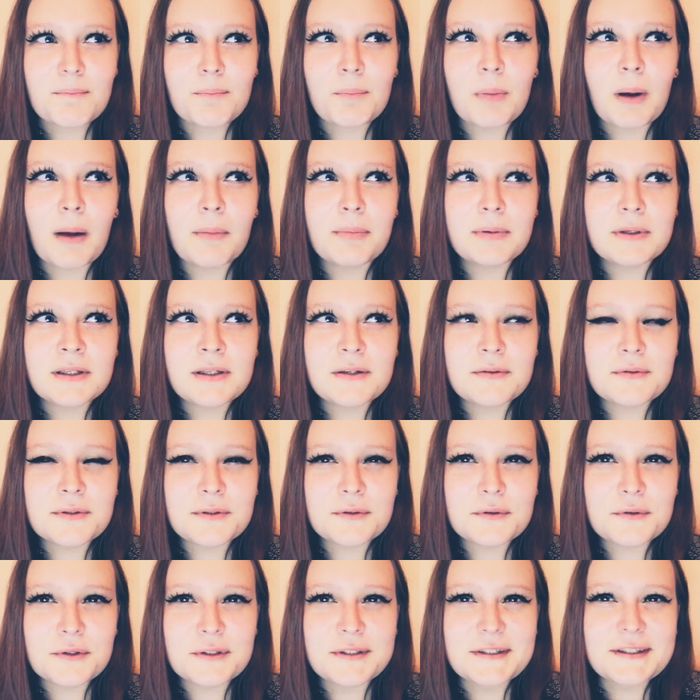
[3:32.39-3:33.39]
barbecue
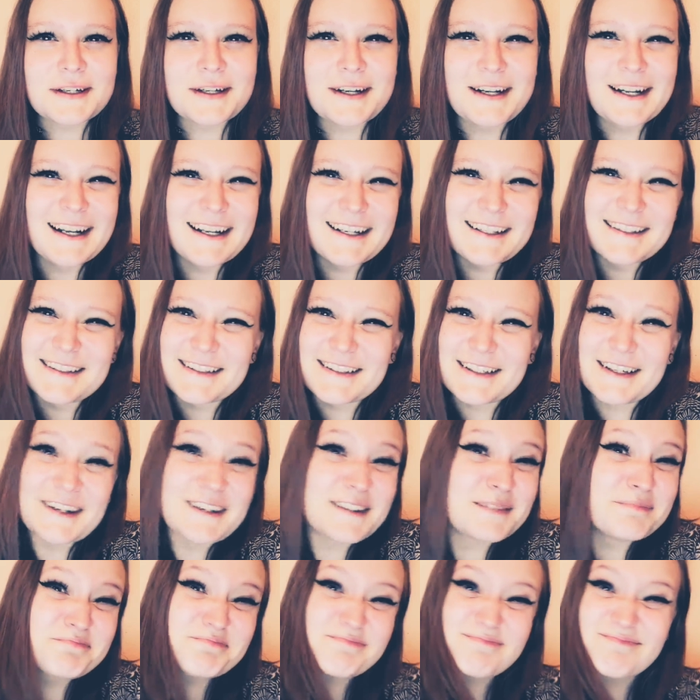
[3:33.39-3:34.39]
sauce on it.
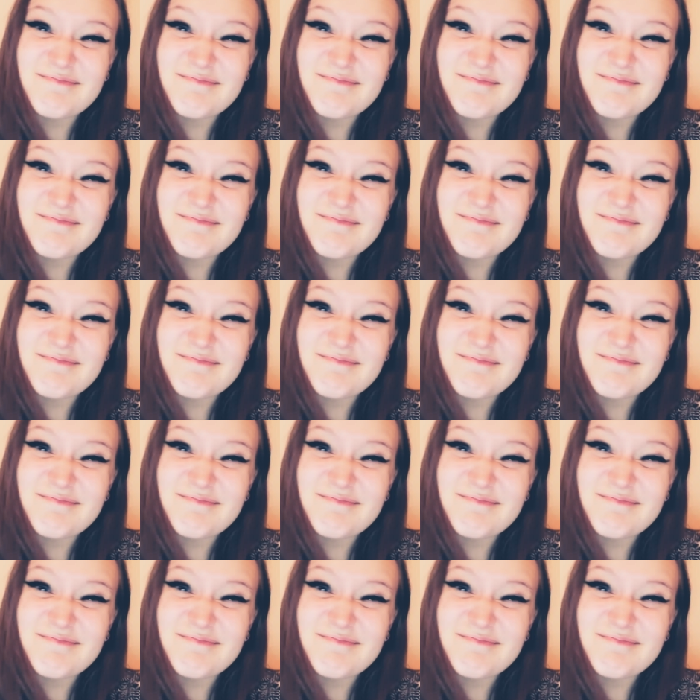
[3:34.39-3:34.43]
So